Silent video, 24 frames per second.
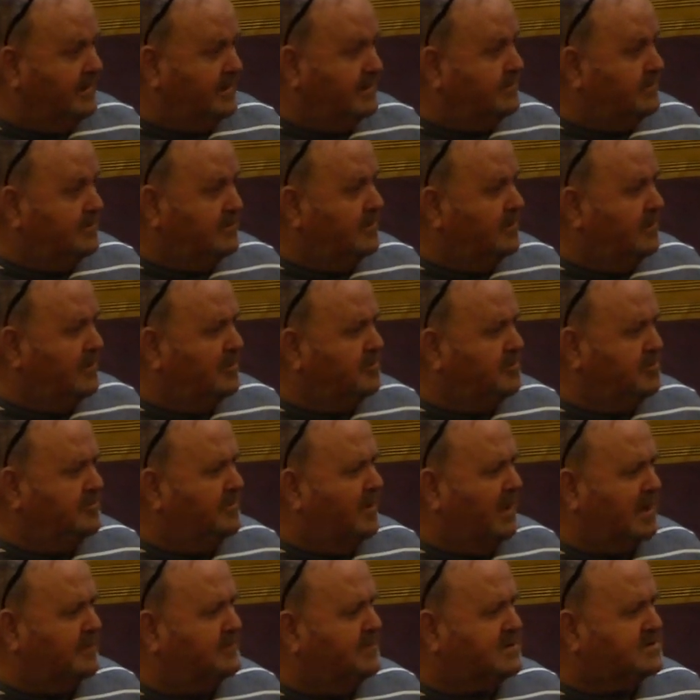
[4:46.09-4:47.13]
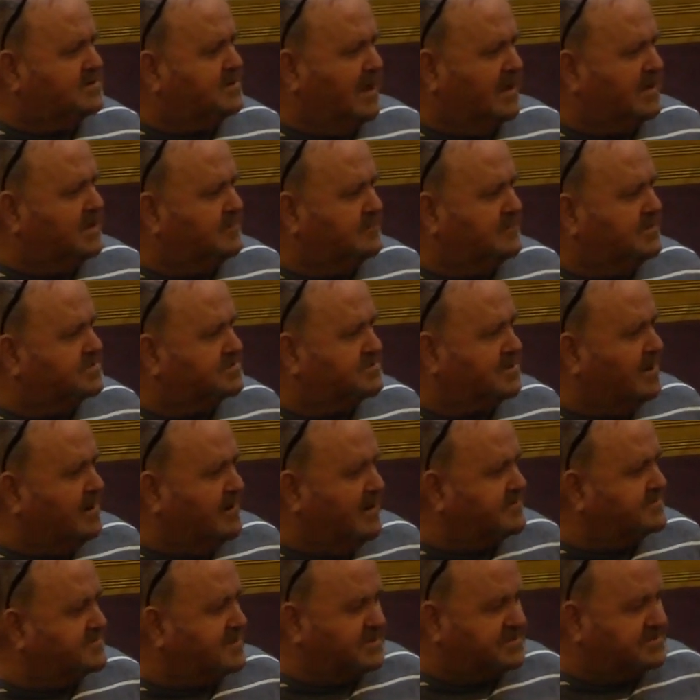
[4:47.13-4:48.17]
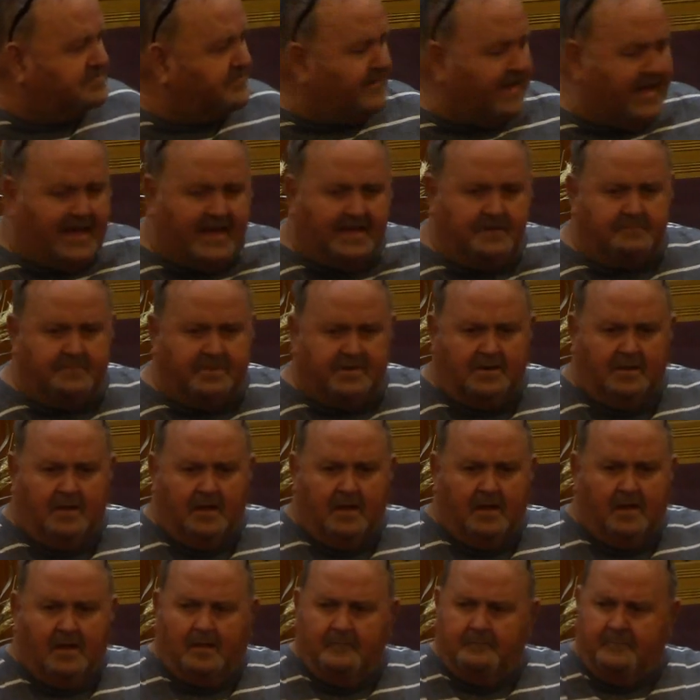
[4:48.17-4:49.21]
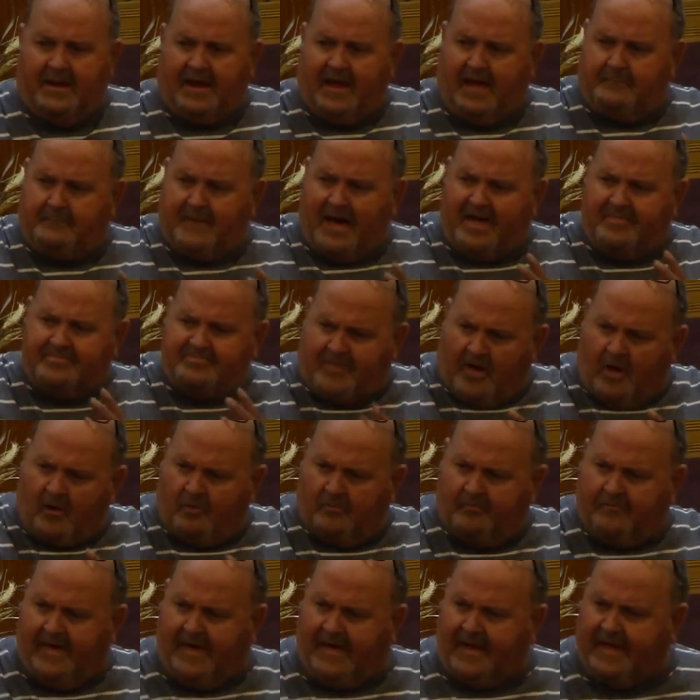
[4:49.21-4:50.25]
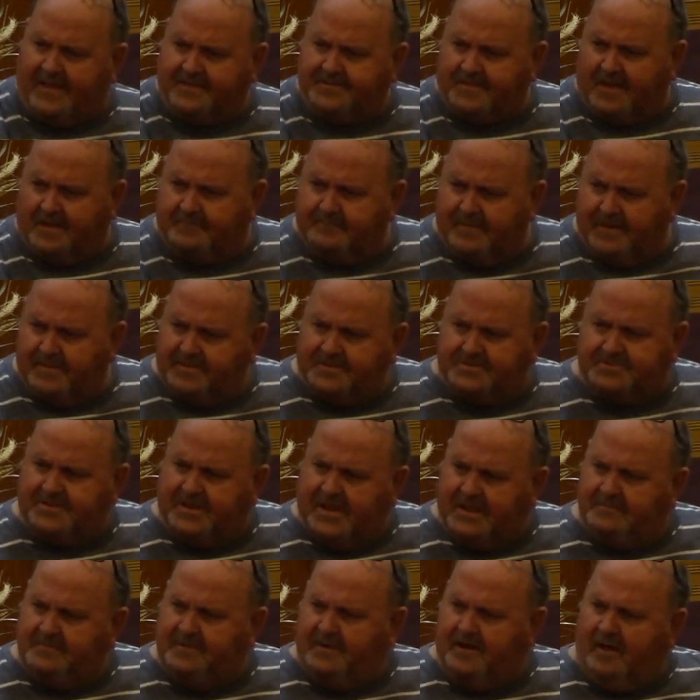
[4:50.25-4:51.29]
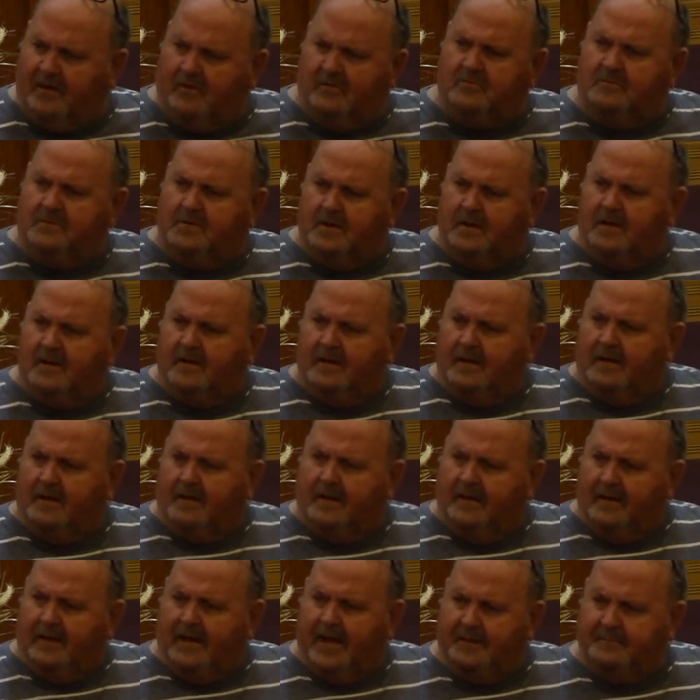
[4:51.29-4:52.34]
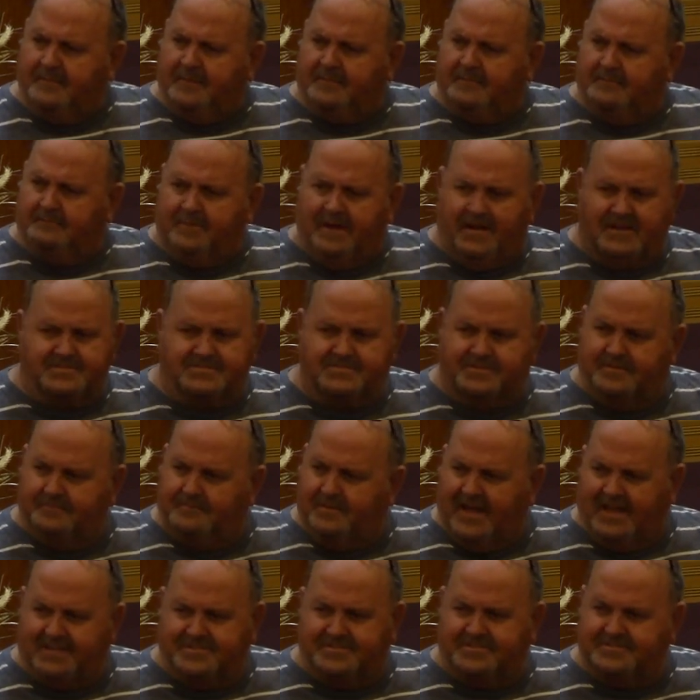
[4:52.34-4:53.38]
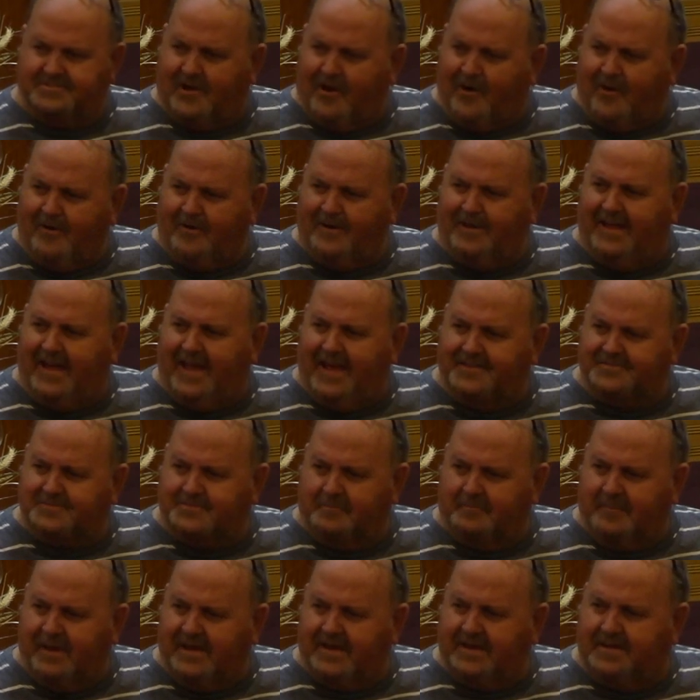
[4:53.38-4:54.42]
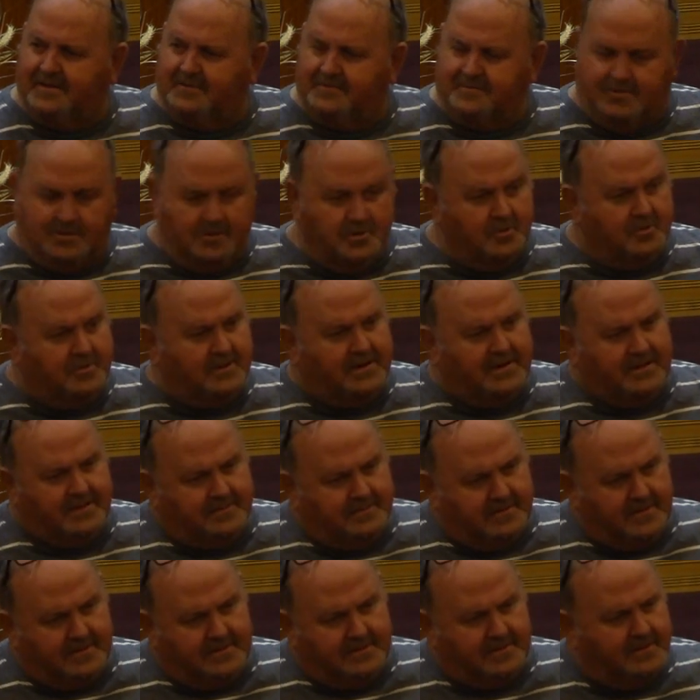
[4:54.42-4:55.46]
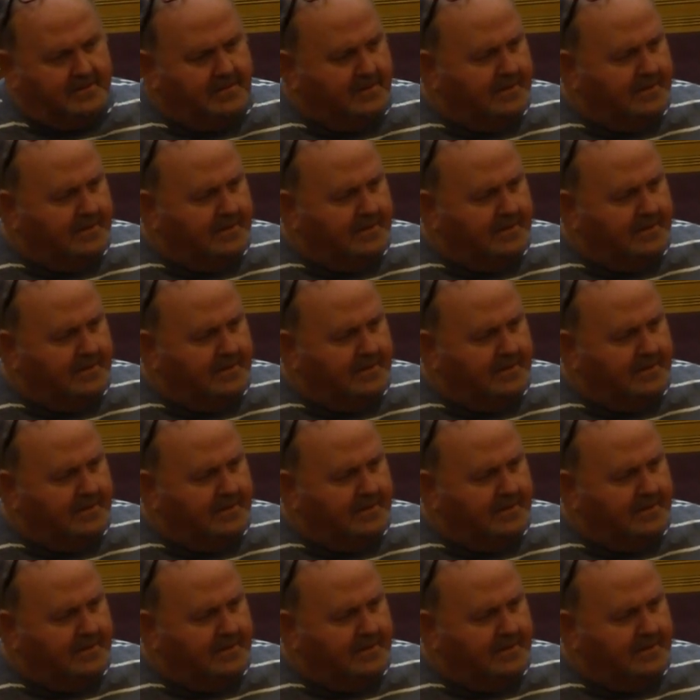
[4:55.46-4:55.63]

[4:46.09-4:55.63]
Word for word: you know, you may not be taking me serious. That's fine, but, but I, I thought that. I, I, uh, Brother Jim, you know, I mean, bless, bless his heart, he has to make it do, and he, he